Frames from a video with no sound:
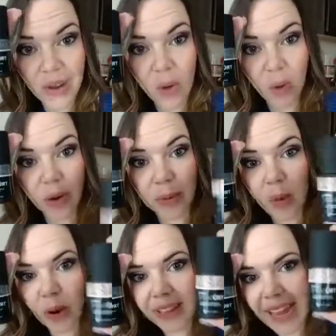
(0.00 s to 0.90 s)
or
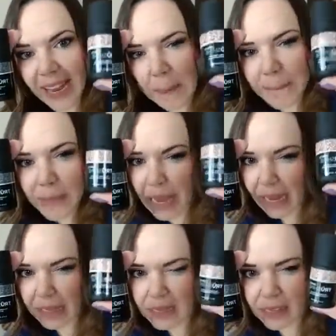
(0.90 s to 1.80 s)
more like a
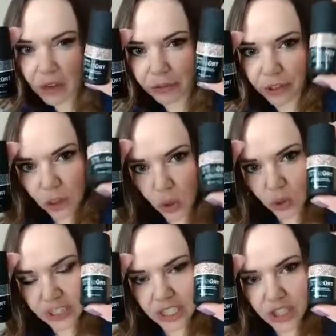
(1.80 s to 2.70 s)
mixed silver
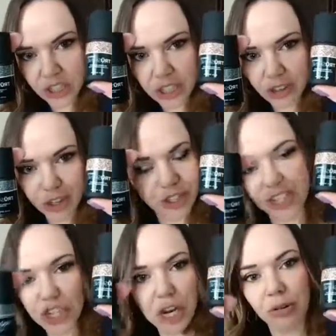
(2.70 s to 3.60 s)
goldish, just
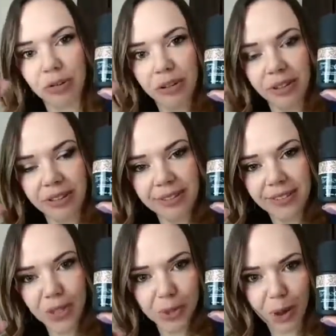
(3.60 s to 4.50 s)
general
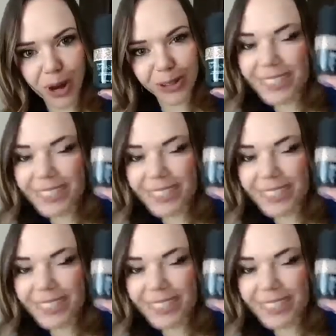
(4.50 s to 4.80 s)
sparkle.